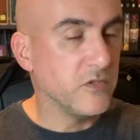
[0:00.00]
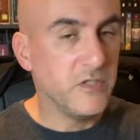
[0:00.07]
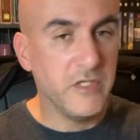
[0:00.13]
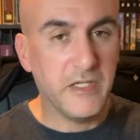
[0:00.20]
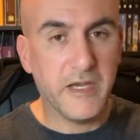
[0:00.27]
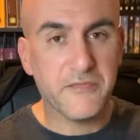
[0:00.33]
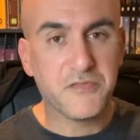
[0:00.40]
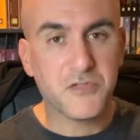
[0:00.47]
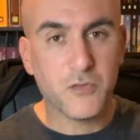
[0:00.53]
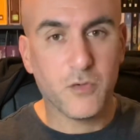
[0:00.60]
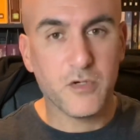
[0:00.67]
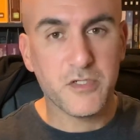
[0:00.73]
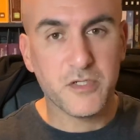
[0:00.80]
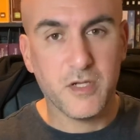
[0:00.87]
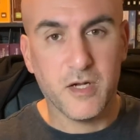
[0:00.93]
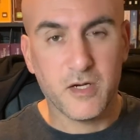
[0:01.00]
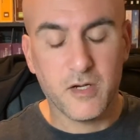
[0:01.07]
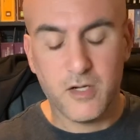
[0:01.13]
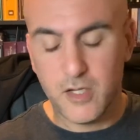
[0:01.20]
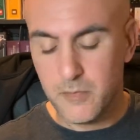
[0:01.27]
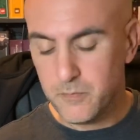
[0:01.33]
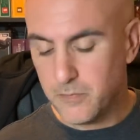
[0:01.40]

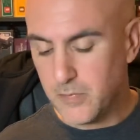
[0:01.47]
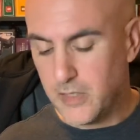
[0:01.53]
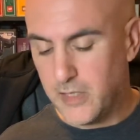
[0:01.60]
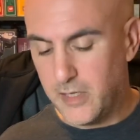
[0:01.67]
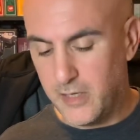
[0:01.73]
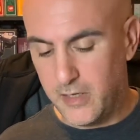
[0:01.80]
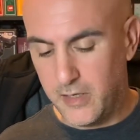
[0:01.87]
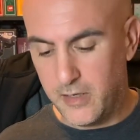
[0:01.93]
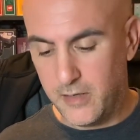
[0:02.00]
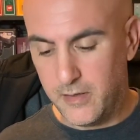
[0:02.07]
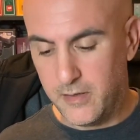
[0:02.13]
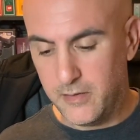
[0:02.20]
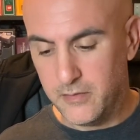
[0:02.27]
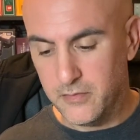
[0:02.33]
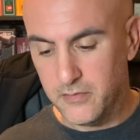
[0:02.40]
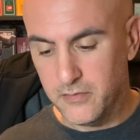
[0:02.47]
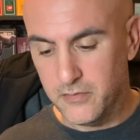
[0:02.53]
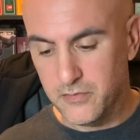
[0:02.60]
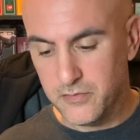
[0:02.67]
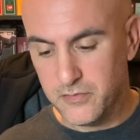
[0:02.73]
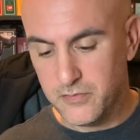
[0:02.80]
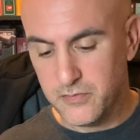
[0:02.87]
tfsource.com, and
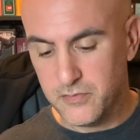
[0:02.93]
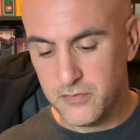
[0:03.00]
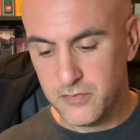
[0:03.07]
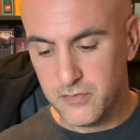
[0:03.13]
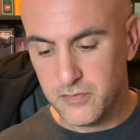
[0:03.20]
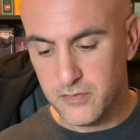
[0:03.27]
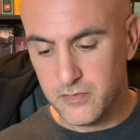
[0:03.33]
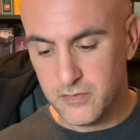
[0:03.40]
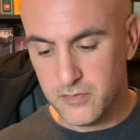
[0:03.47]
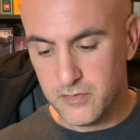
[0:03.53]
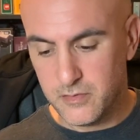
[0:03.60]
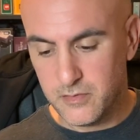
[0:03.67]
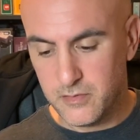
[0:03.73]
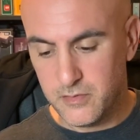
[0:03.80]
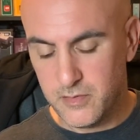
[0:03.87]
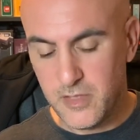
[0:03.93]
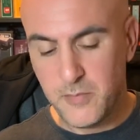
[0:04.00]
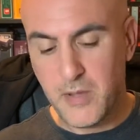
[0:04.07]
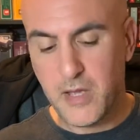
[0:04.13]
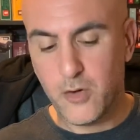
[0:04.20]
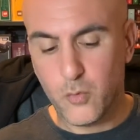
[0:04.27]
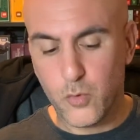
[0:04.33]
it didn't
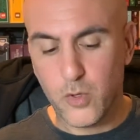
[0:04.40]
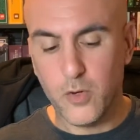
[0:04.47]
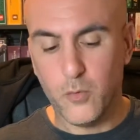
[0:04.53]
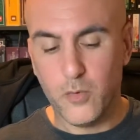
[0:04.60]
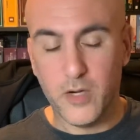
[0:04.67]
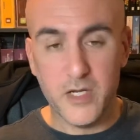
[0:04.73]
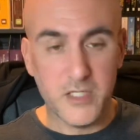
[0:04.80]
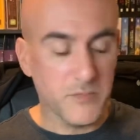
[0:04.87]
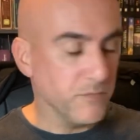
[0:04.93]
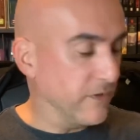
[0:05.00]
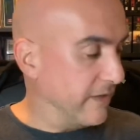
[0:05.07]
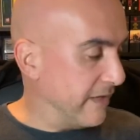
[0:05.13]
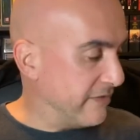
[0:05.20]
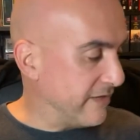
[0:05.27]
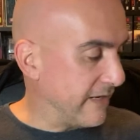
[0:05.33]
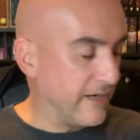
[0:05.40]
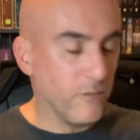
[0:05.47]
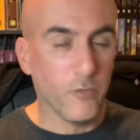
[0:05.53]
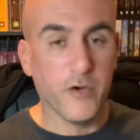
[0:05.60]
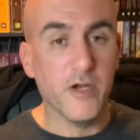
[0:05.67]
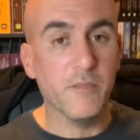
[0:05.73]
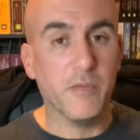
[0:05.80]
matter where it was, but I think
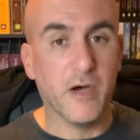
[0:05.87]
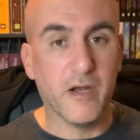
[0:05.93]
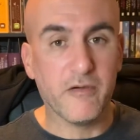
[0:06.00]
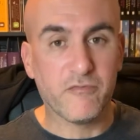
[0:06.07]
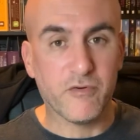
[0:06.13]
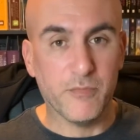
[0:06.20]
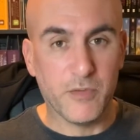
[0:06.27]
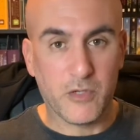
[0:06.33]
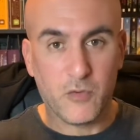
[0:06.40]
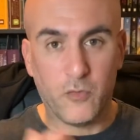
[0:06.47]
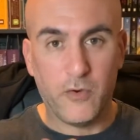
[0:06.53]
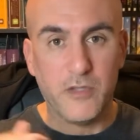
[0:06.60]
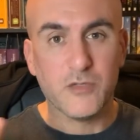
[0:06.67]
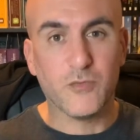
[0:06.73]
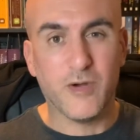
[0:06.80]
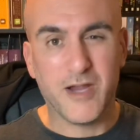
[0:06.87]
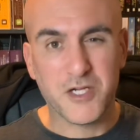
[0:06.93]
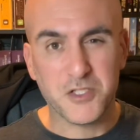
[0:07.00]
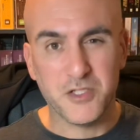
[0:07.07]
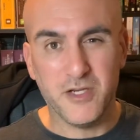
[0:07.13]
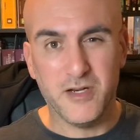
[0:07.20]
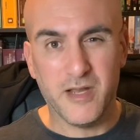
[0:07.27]
anywhere you bought it from, the coins were
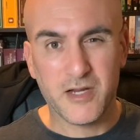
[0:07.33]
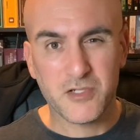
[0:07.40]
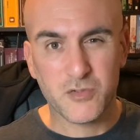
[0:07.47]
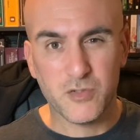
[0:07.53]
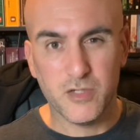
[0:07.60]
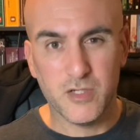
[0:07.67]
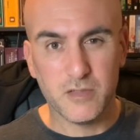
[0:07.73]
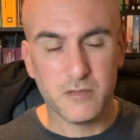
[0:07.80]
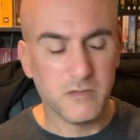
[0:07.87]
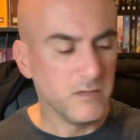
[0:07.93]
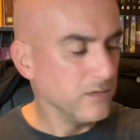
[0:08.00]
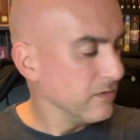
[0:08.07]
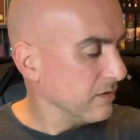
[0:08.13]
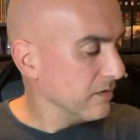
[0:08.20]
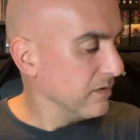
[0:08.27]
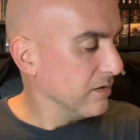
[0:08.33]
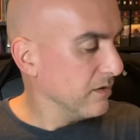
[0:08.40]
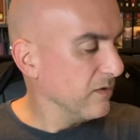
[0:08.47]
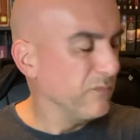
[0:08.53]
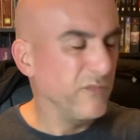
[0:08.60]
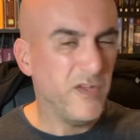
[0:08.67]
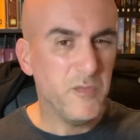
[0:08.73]
actually an extra,
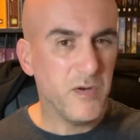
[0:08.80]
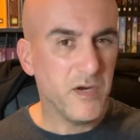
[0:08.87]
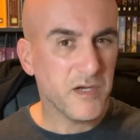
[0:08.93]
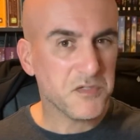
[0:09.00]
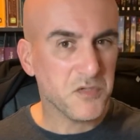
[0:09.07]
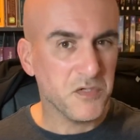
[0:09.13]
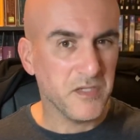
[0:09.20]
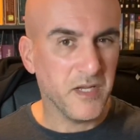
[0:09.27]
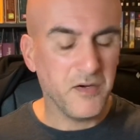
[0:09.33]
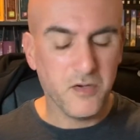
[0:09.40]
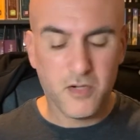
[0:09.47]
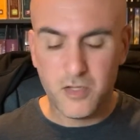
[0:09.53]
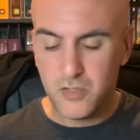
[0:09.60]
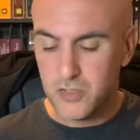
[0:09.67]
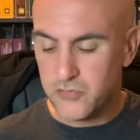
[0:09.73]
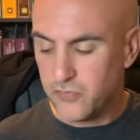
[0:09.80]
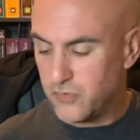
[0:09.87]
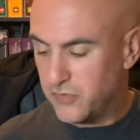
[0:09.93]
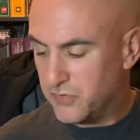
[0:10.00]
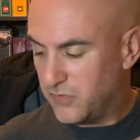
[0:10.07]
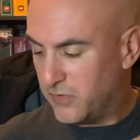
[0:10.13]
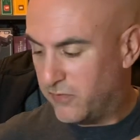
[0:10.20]
maybe an extra $10 for
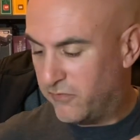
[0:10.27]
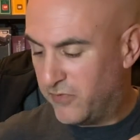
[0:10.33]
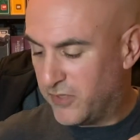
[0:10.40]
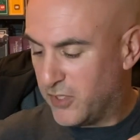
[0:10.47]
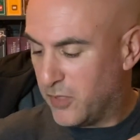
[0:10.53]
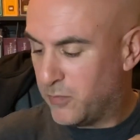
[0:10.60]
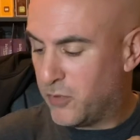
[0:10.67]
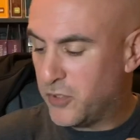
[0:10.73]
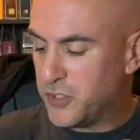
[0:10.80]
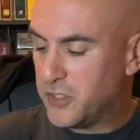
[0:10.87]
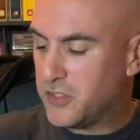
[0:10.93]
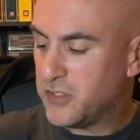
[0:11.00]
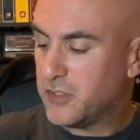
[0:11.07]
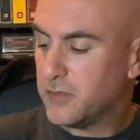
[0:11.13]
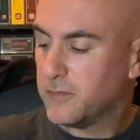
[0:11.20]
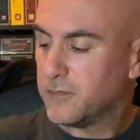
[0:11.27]
the figure purchase.